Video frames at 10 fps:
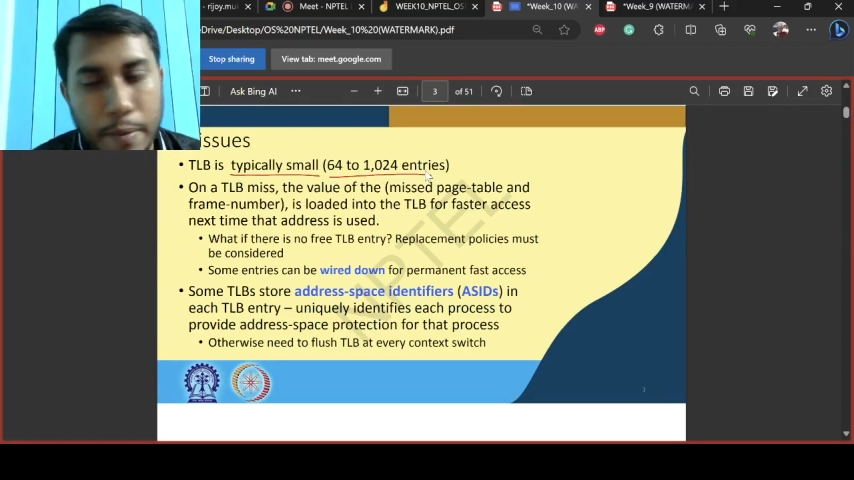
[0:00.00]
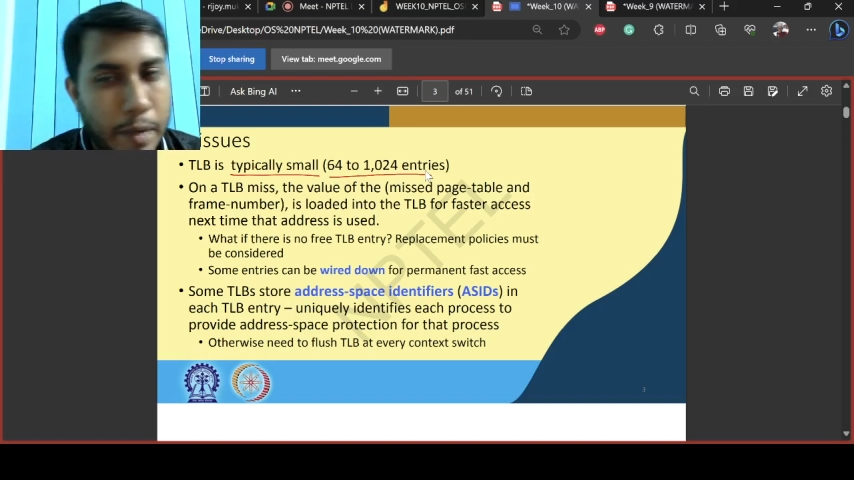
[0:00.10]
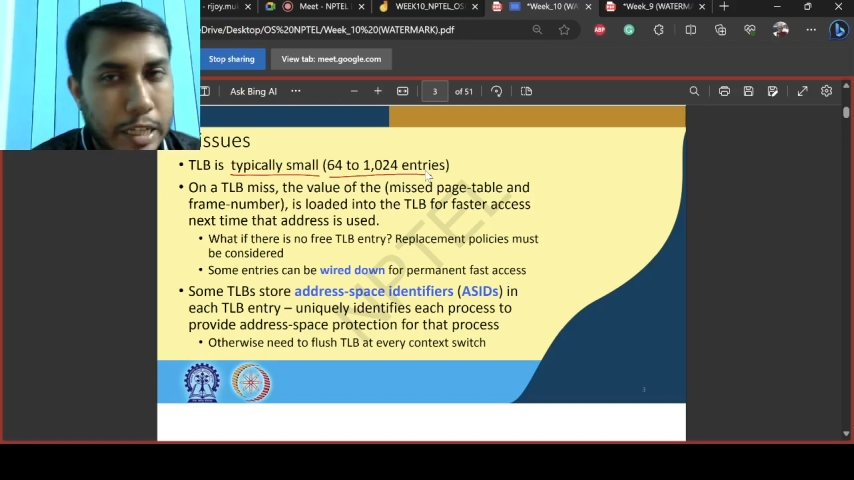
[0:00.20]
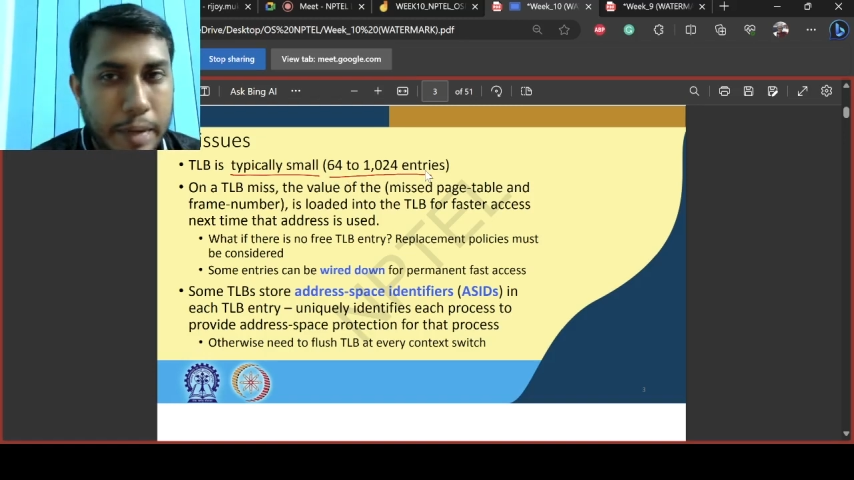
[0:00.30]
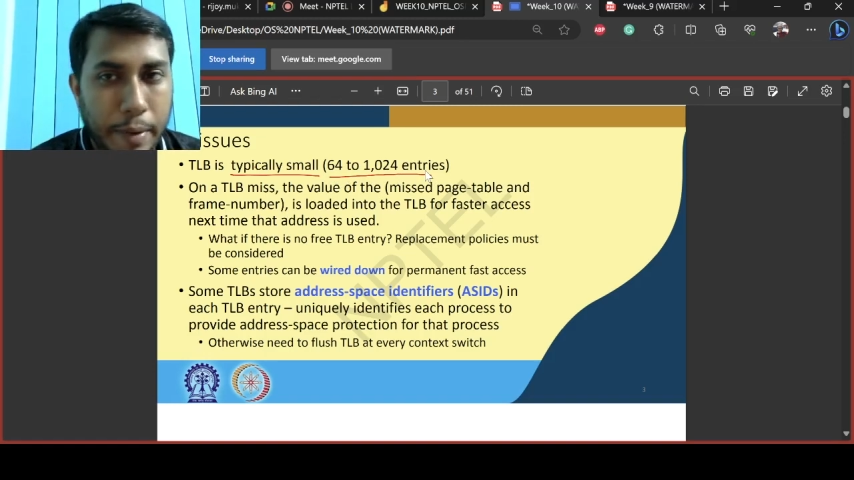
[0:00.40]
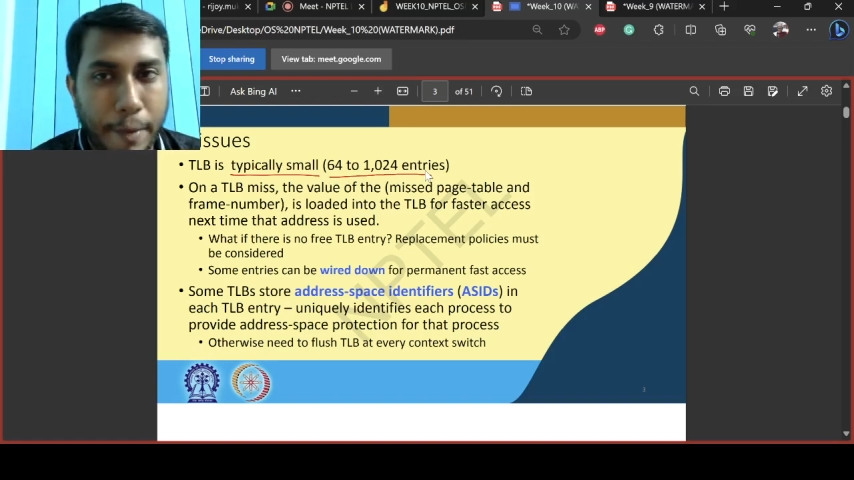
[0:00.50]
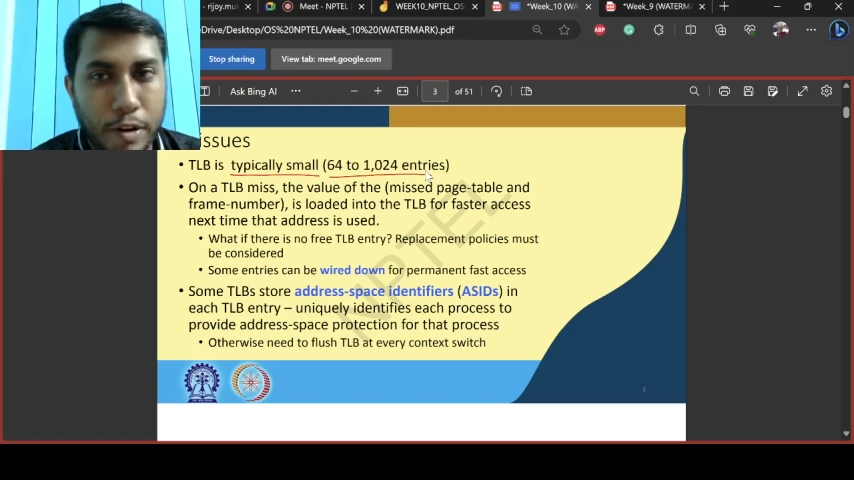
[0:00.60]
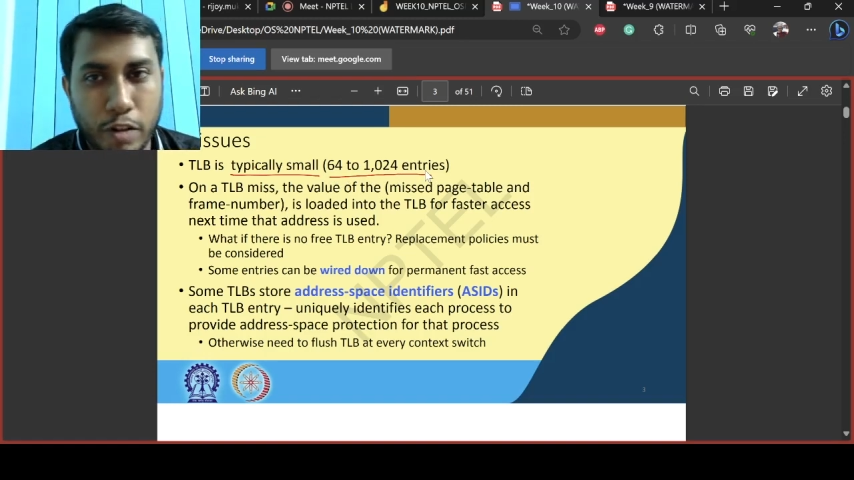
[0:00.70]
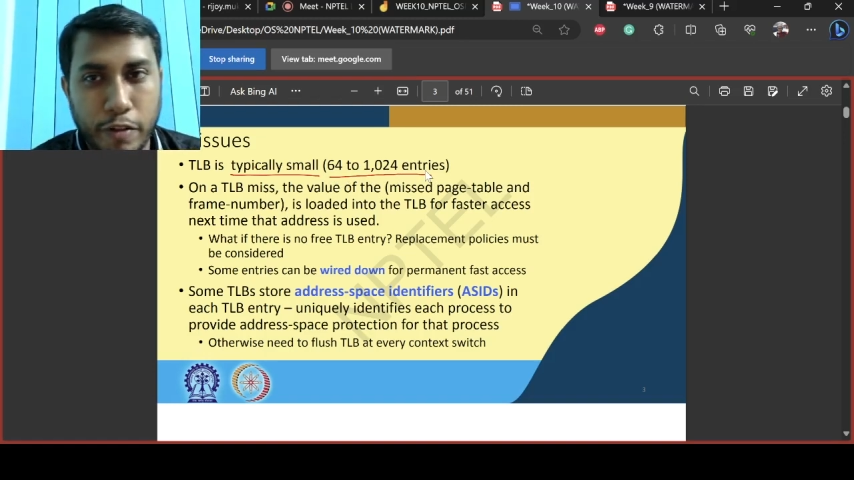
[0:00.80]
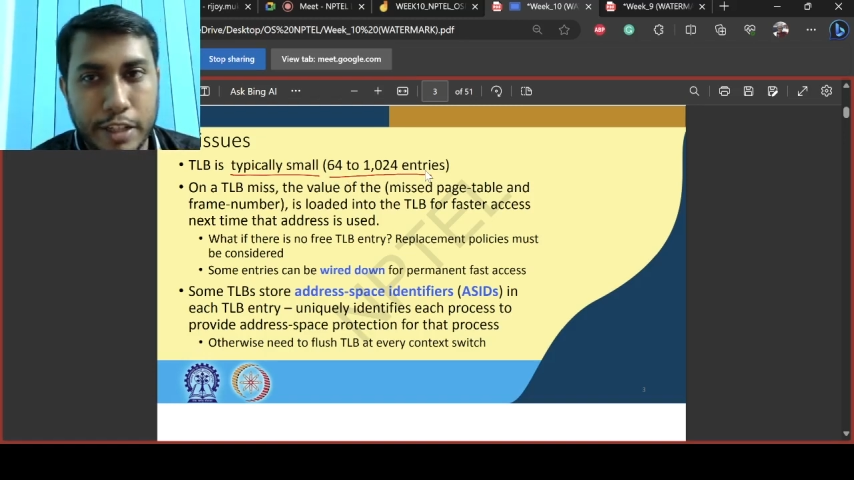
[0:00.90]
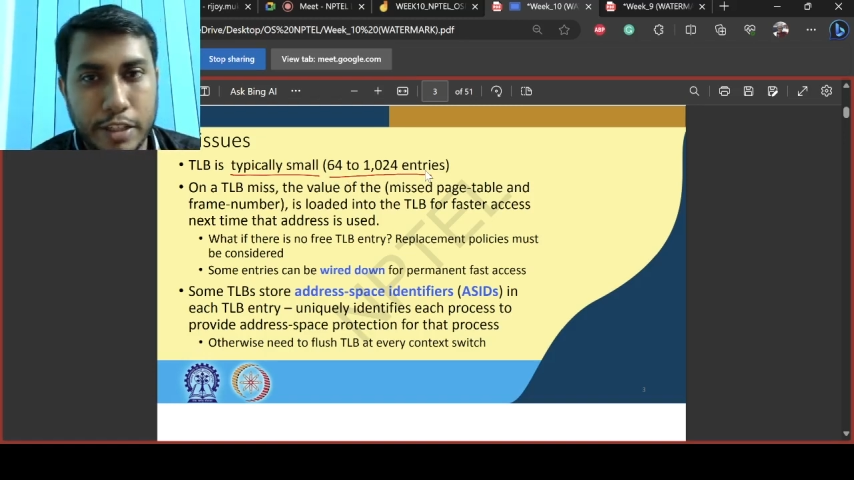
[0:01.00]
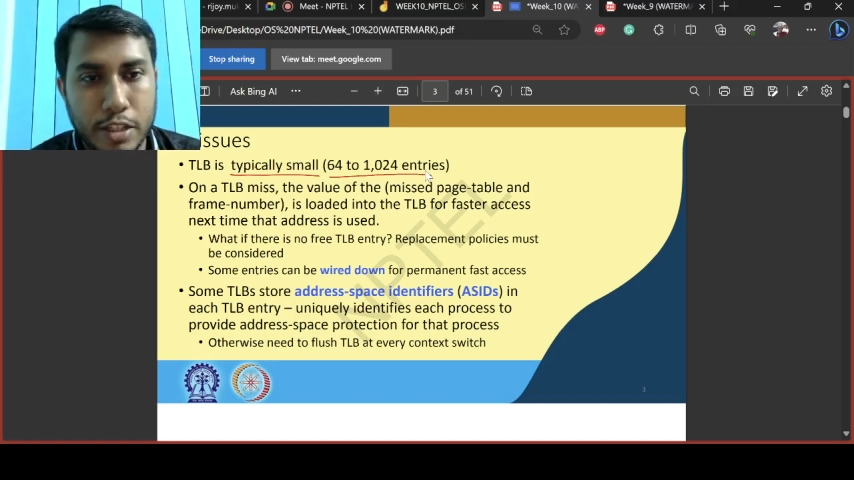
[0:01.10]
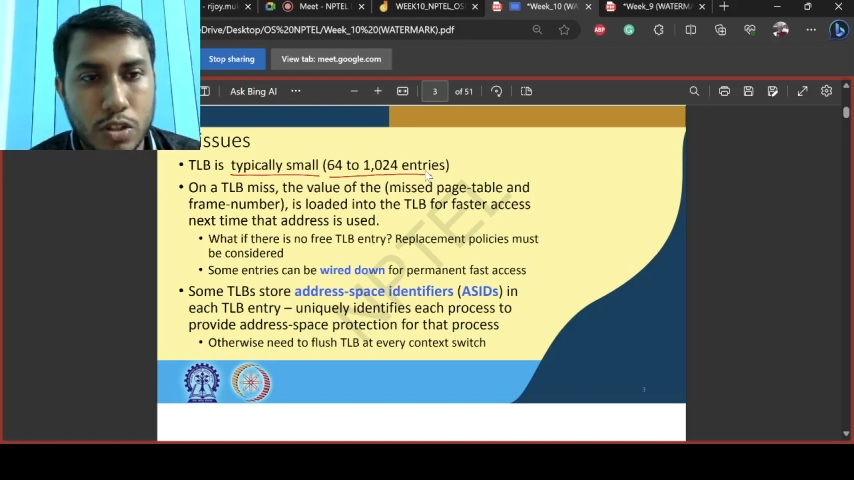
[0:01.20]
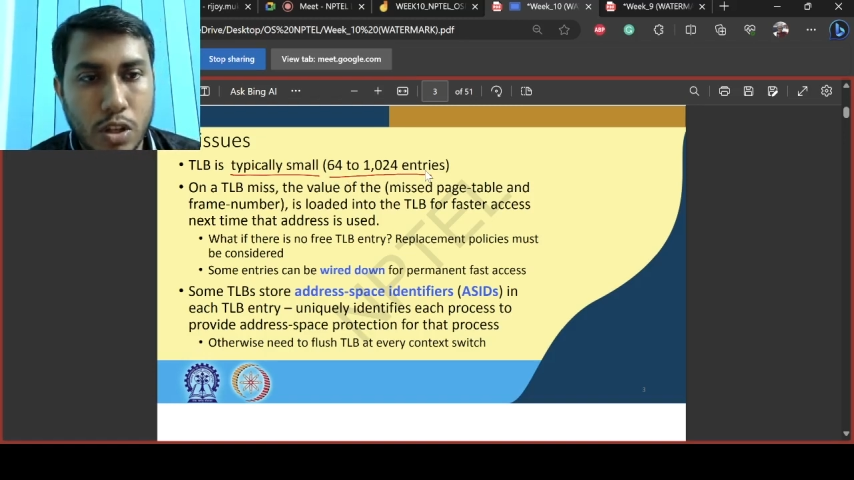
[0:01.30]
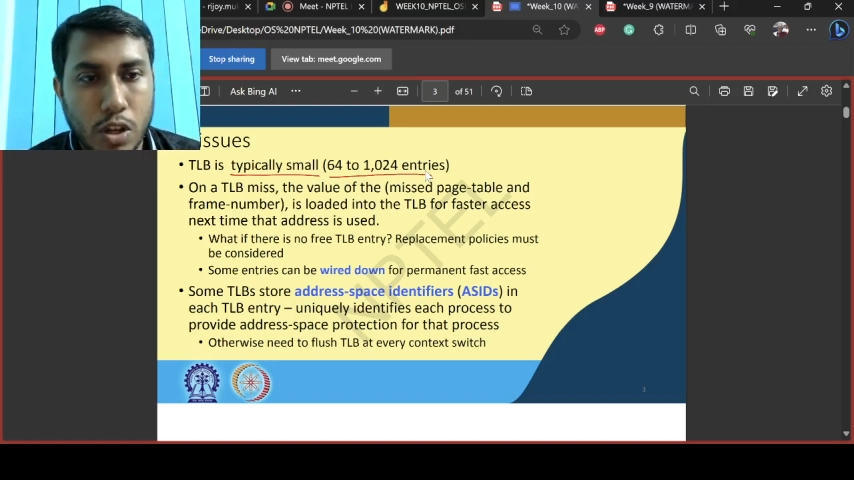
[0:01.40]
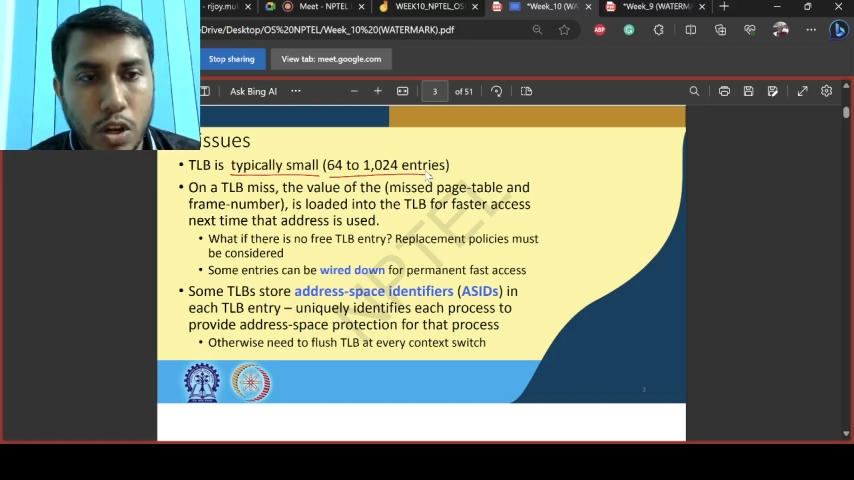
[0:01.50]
much amount of entries.